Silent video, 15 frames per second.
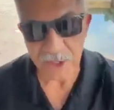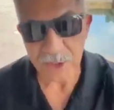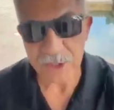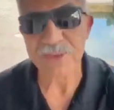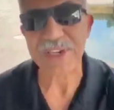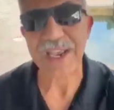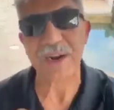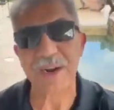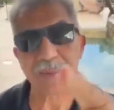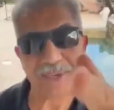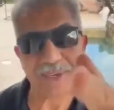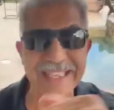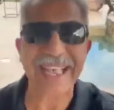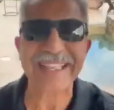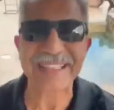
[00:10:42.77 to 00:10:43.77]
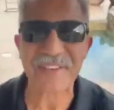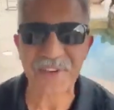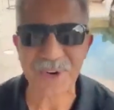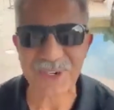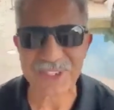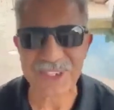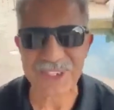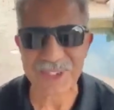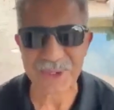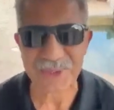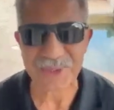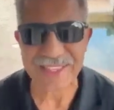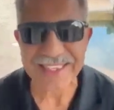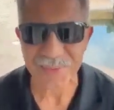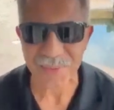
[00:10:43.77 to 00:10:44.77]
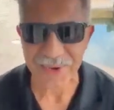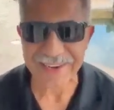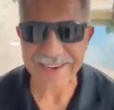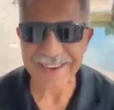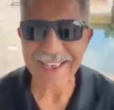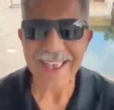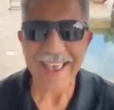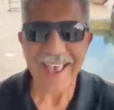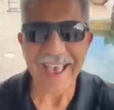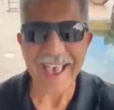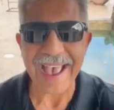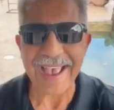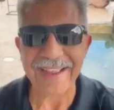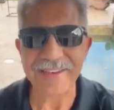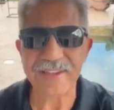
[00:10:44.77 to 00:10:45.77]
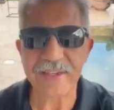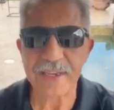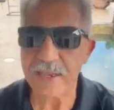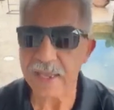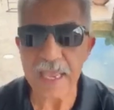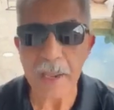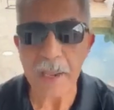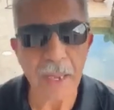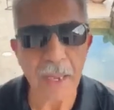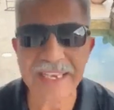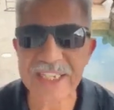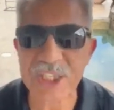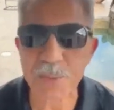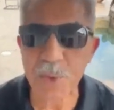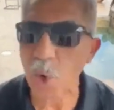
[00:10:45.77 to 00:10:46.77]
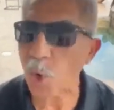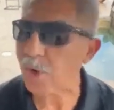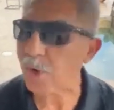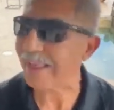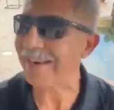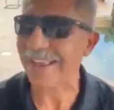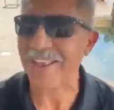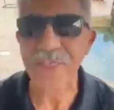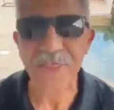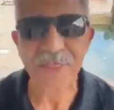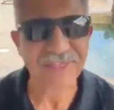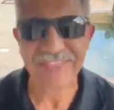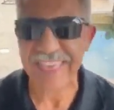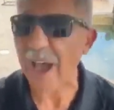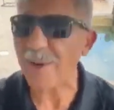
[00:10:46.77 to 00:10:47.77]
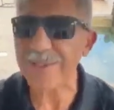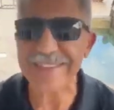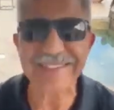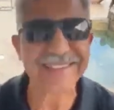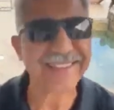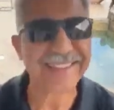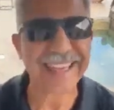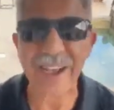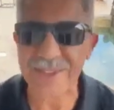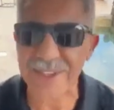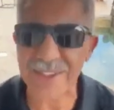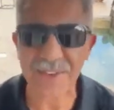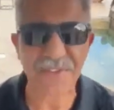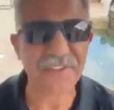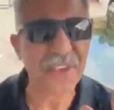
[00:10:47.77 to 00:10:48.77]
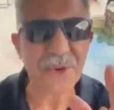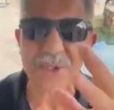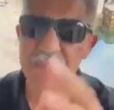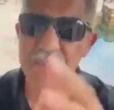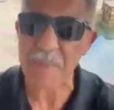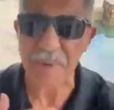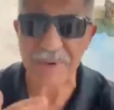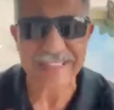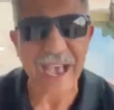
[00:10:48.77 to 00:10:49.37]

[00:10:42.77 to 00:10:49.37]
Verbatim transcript: YouTube channel because I had difficulties doing this one. And it exploded. It had like thousands and thousands of views. People